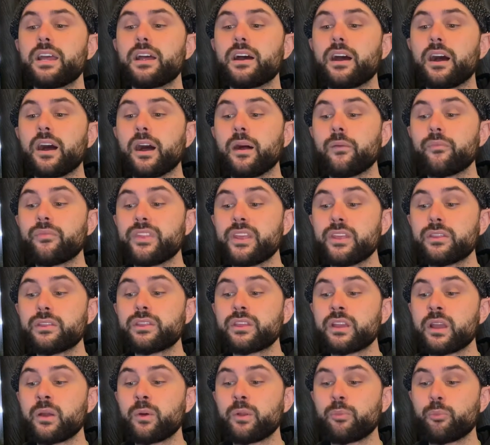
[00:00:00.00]
The other
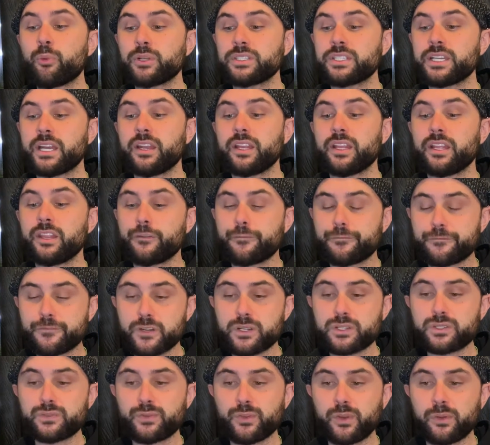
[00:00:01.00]
thing I want to point out, in the
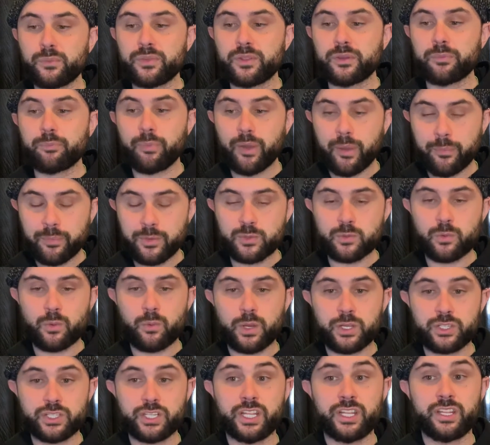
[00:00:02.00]
first film, the puppies were
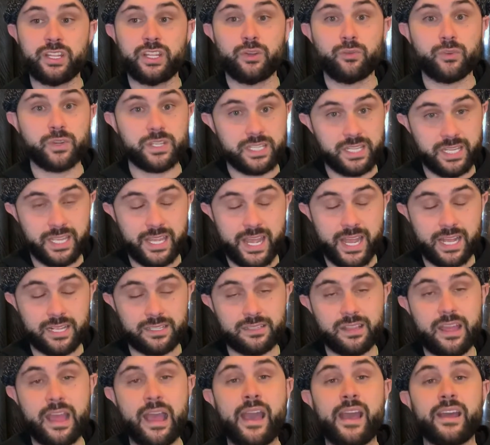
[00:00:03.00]
watching the
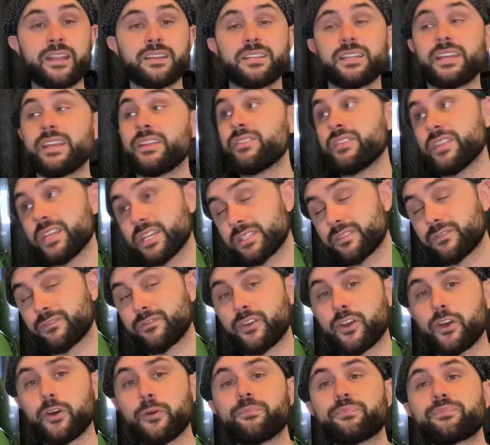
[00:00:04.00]
Aristocats, and in this
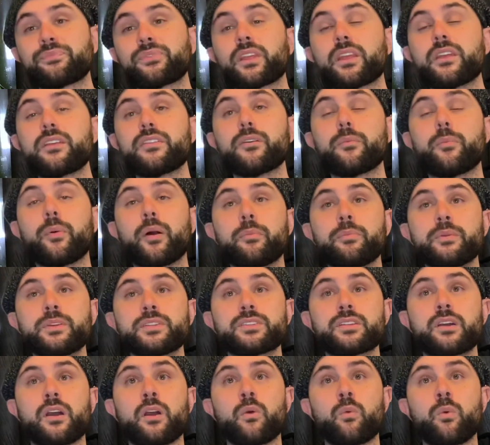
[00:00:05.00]
film, the
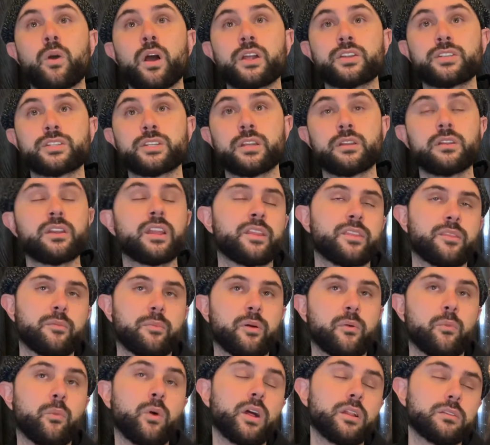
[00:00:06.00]
puppies are watching,
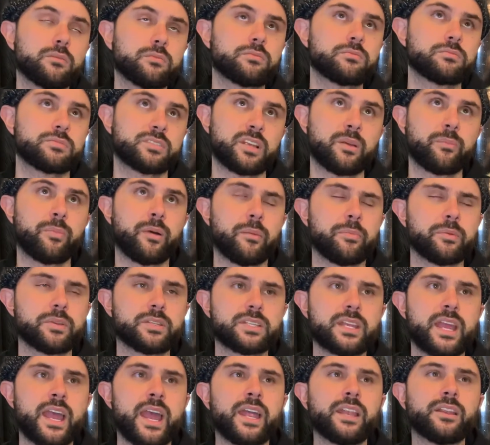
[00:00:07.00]
some
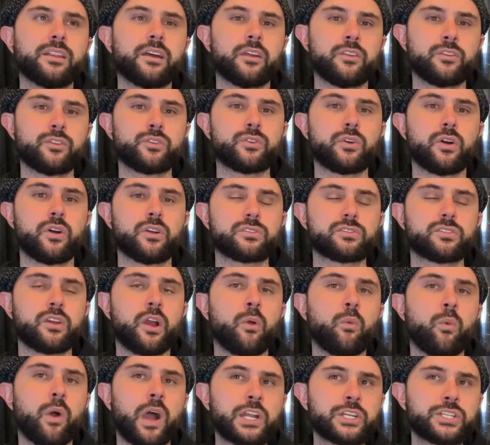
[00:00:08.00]
puppies and other dogs
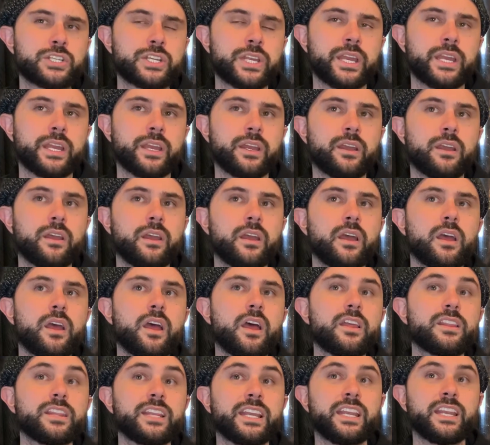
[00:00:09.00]
are watching
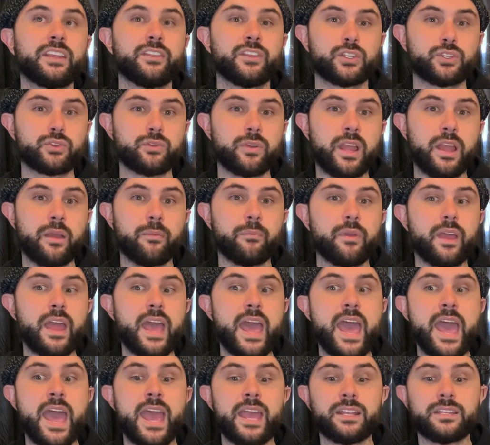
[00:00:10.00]
Lady and the Tramp.
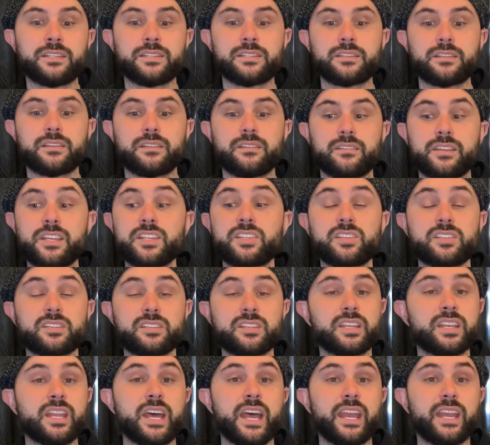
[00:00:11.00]
And this is
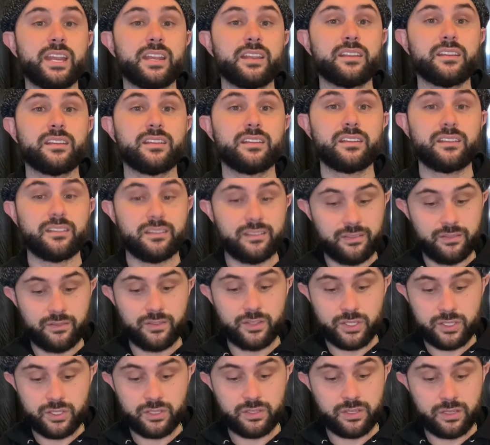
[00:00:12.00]
the night,
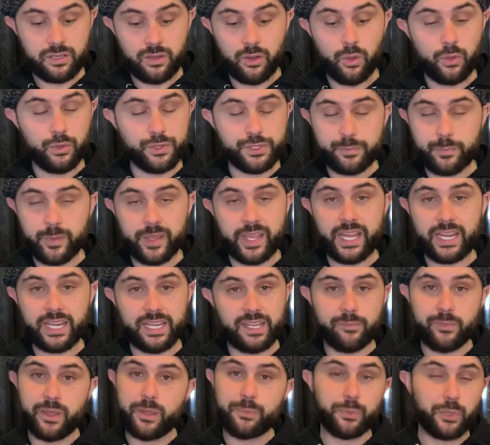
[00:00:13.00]
the whole spaghetti
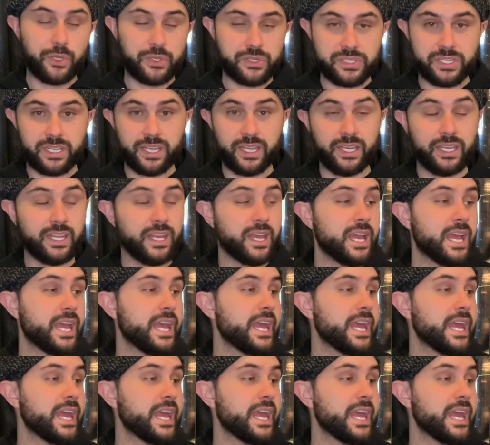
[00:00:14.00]
and meatball scene.